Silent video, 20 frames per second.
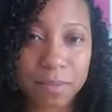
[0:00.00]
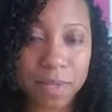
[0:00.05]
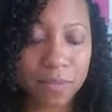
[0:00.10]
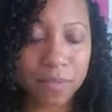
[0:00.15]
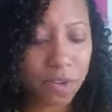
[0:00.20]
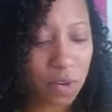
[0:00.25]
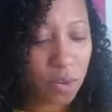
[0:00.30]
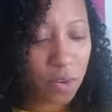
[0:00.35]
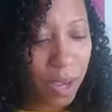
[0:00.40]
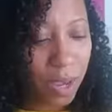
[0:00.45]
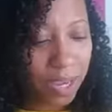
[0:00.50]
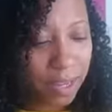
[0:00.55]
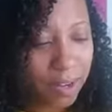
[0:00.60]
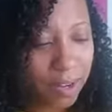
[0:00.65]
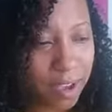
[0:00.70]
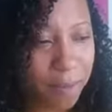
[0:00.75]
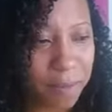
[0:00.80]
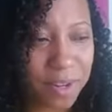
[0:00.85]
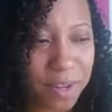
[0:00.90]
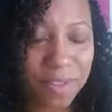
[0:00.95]
But if you're
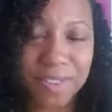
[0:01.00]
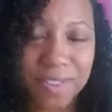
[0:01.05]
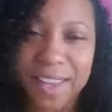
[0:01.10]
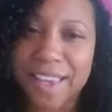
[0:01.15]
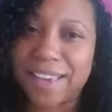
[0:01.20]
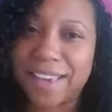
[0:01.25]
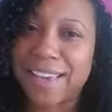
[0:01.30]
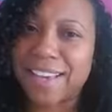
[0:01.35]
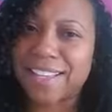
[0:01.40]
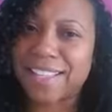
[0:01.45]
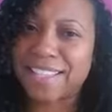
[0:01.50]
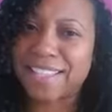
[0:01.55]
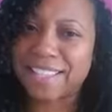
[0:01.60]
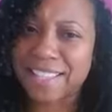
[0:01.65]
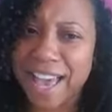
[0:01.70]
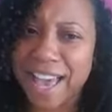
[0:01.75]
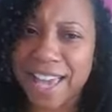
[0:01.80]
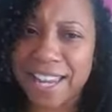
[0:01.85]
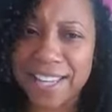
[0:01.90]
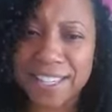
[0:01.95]
waking up and you're like
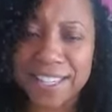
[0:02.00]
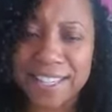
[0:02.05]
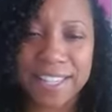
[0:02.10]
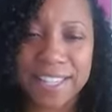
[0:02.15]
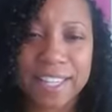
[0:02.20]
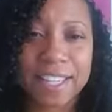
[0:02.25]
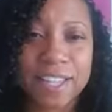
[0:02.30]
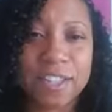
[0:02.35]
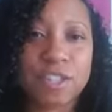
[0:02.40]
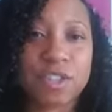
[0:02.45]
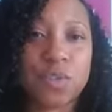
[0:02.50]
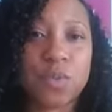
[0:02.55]
excited to get